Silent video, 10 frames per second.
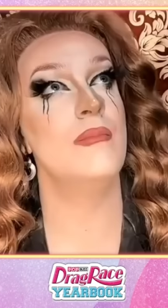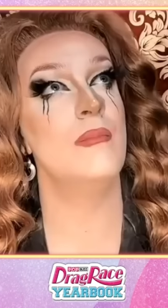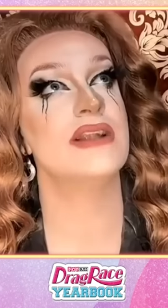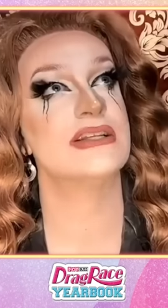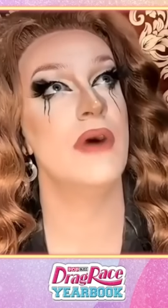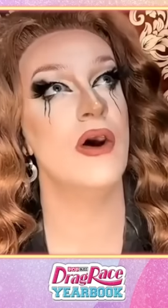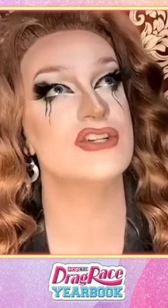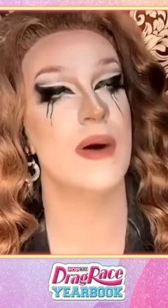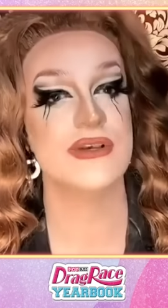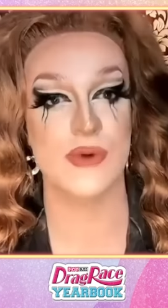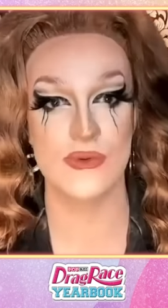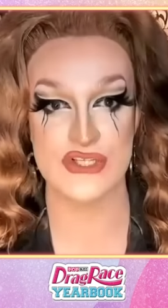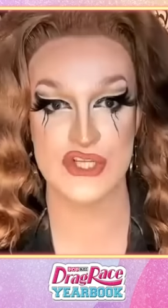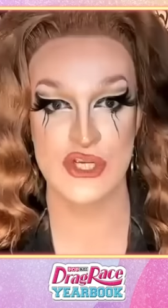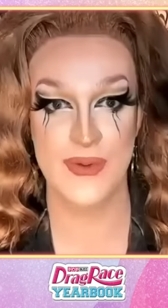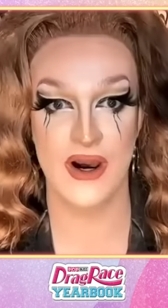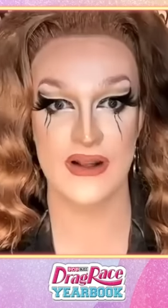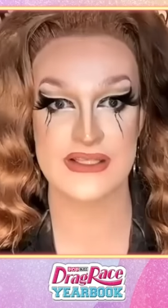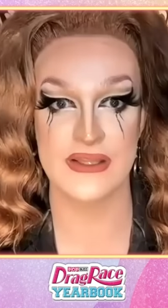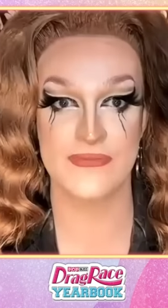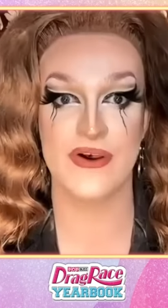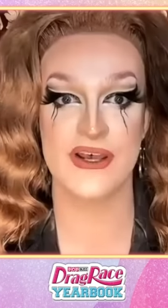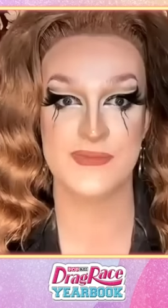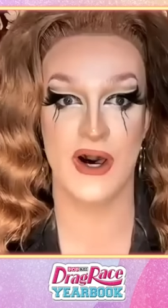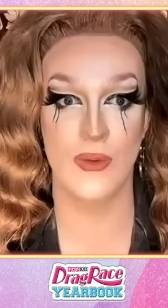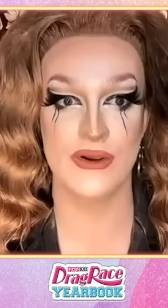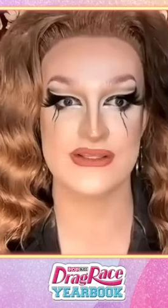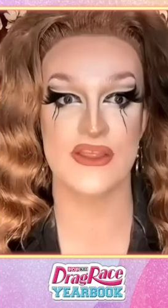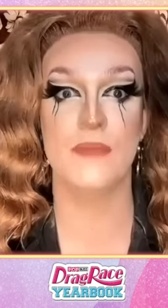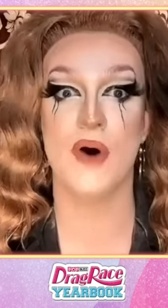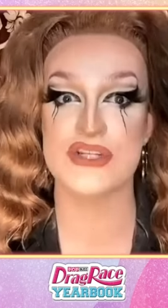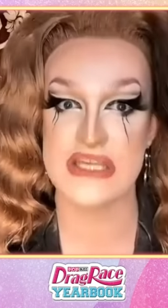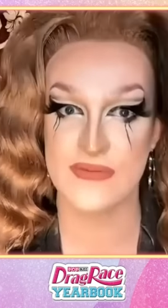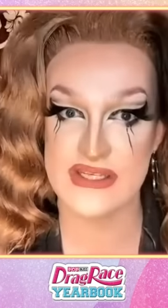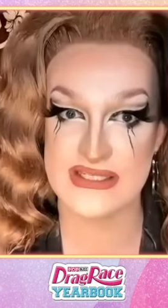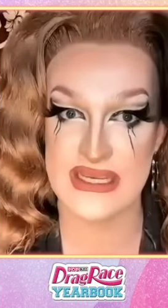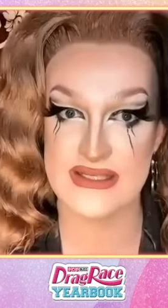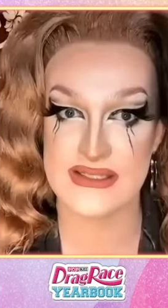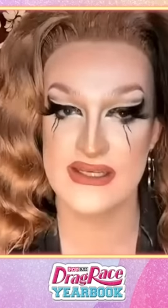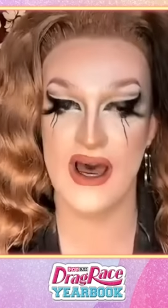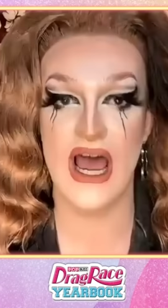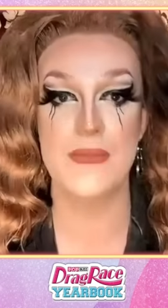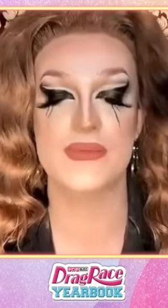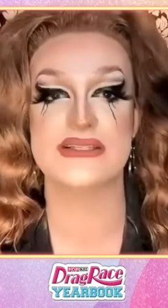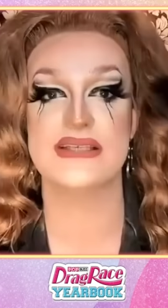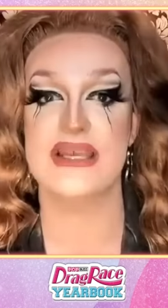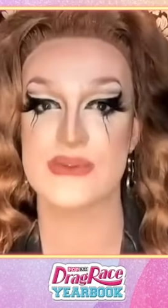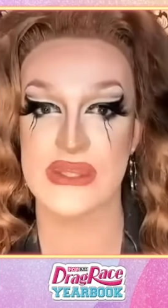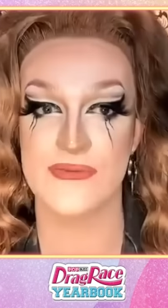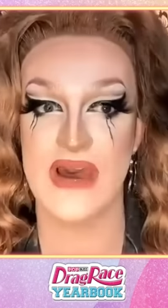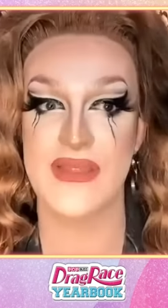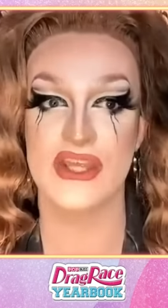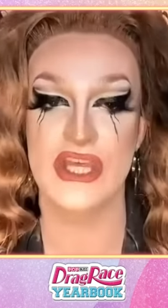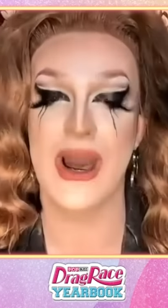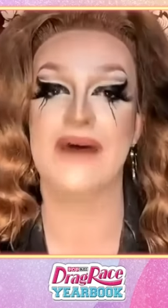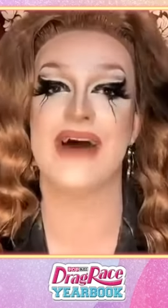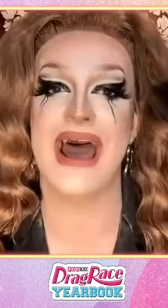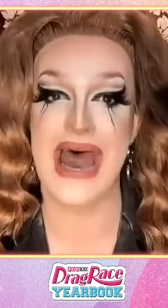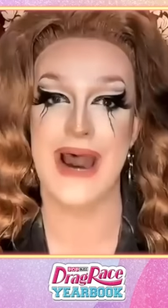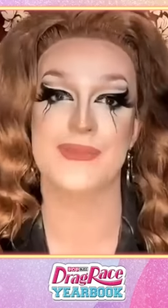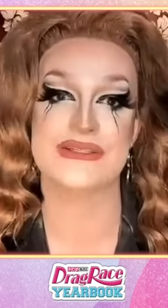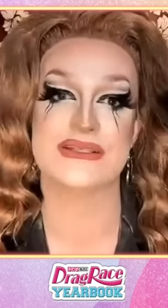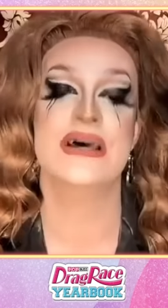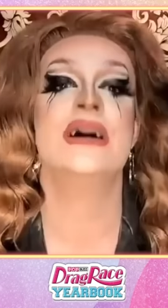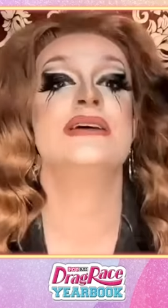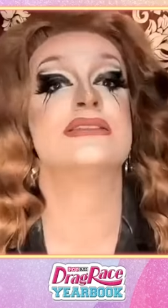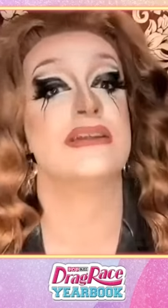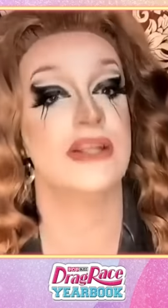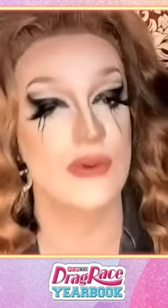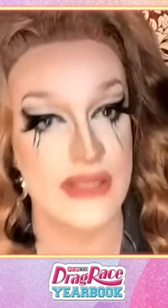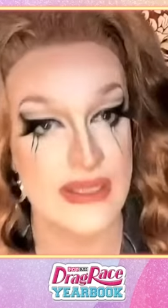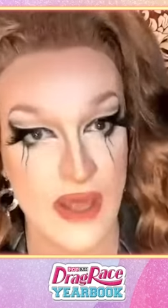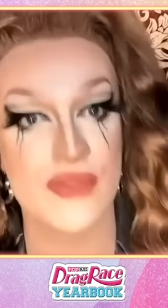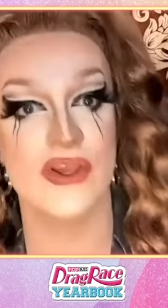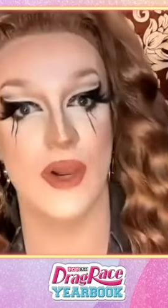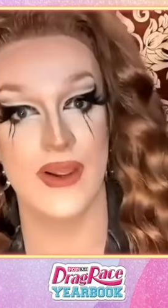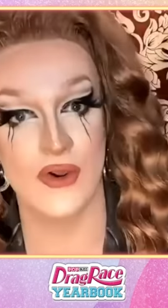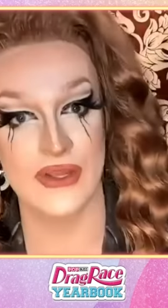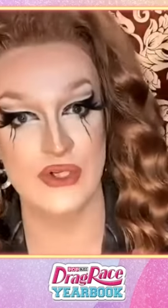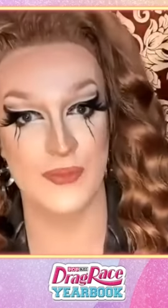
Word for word: my Tomara Thomas one was a two-parter. The first part was the body of the season. I'm obsessed with the fact that you have abs. Absolutely nothing going on in